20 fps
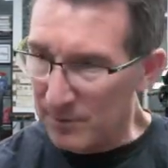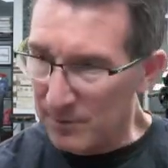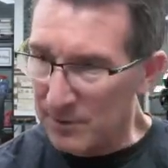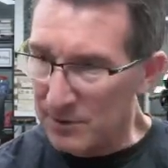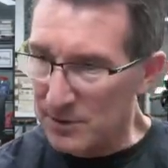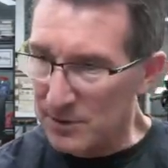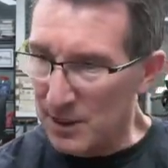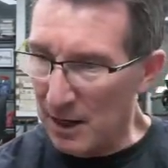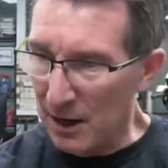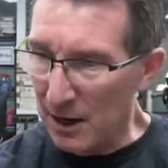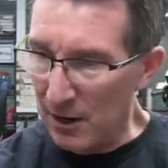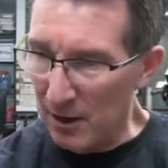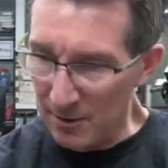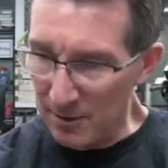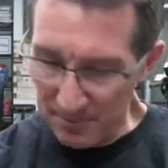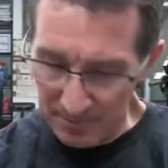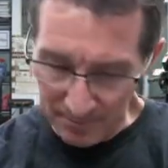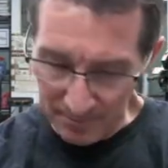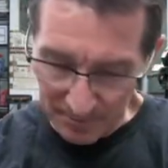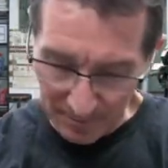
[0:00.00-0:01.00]
So I
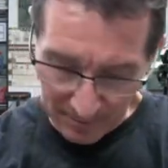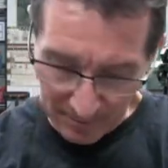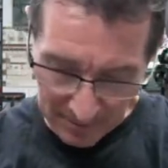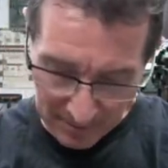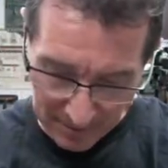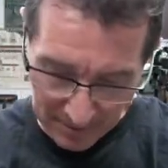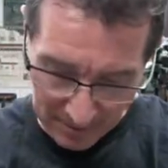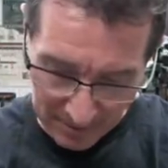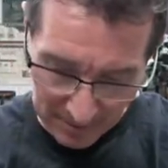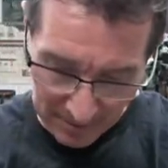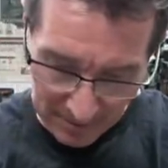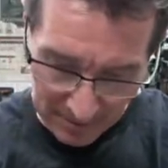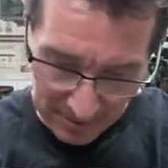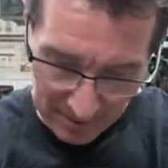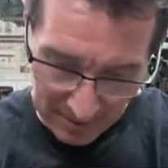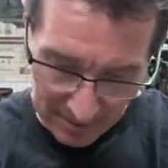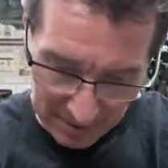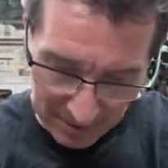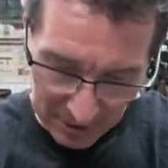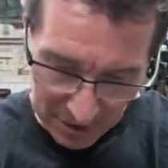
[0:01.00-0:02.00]

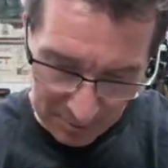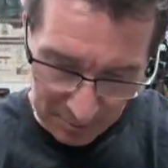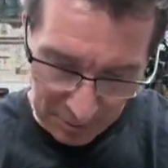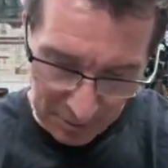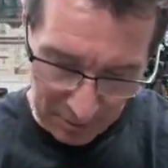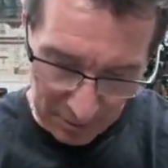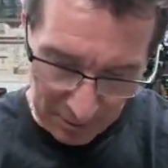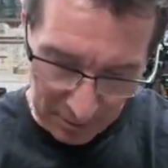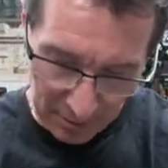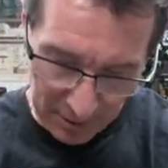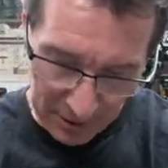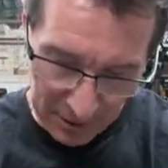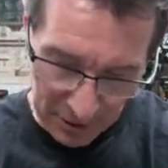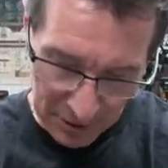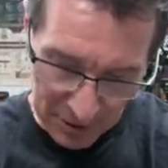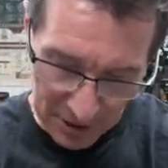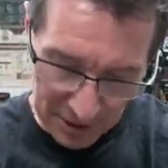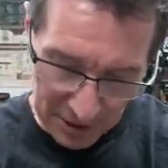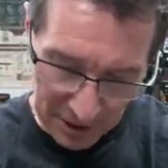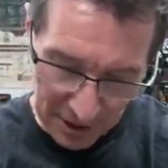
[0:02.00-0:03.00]
should probably be
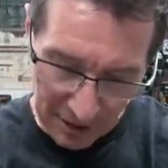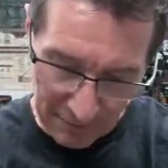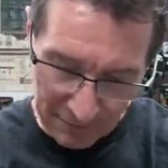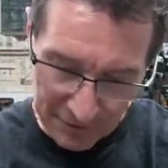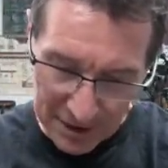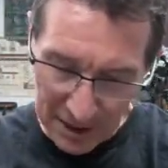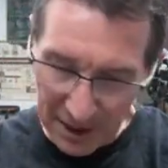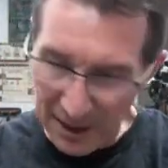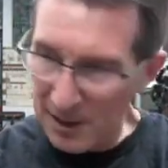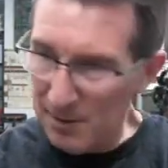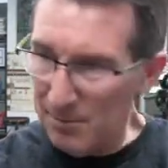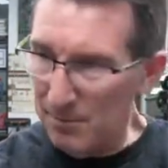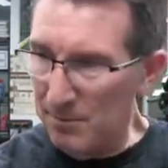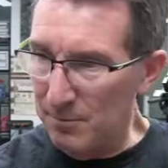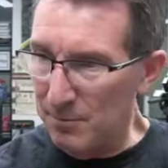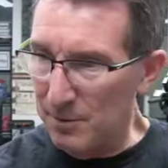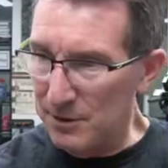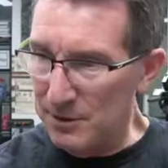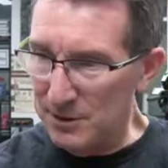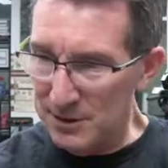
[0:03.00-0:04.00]
using gloves here,
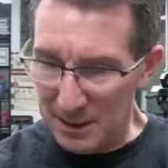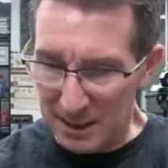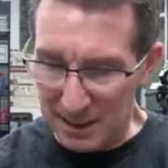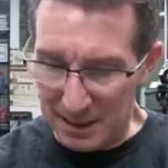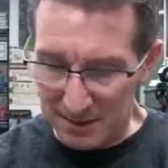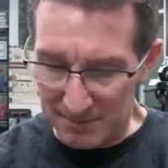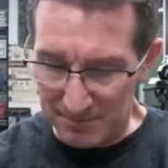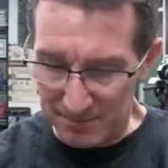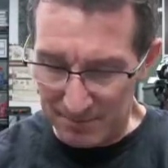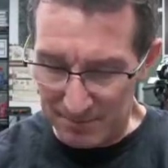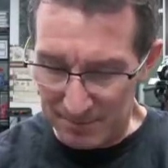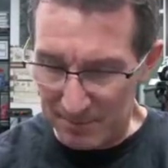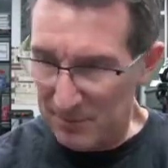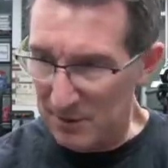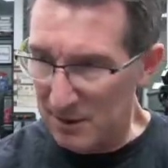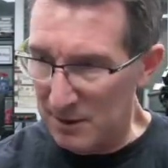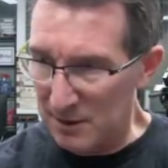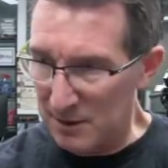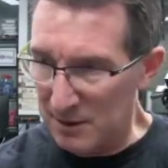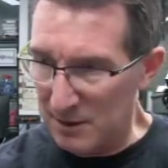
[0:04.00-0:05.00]
but uh,
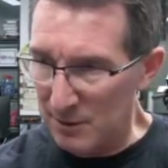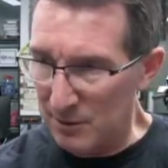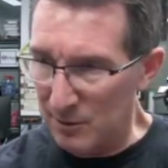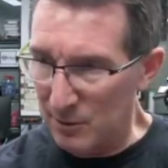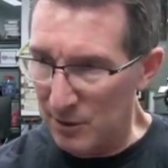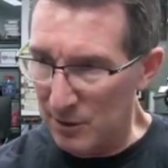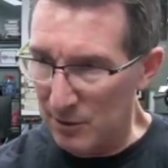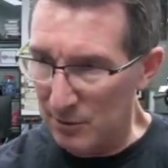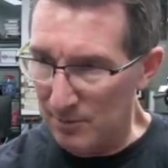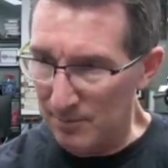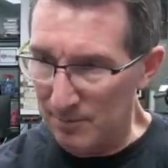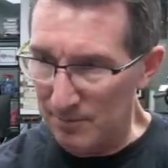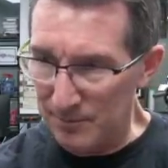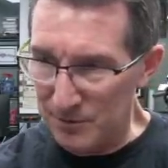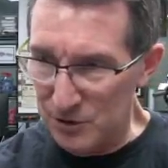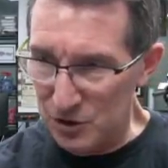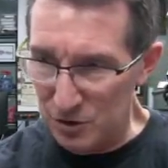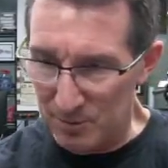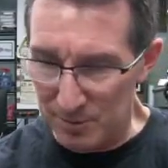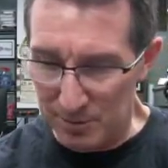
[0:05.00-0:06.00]
Ah, well,
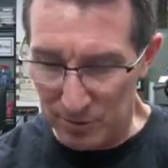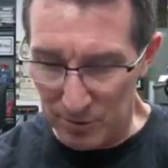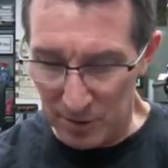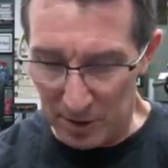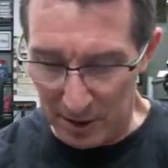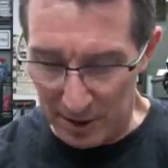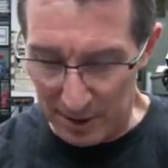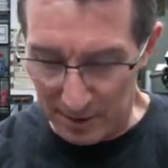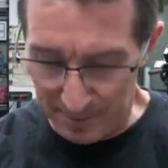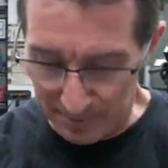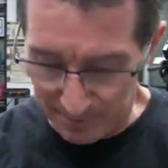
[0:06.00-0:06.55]
she'll be right.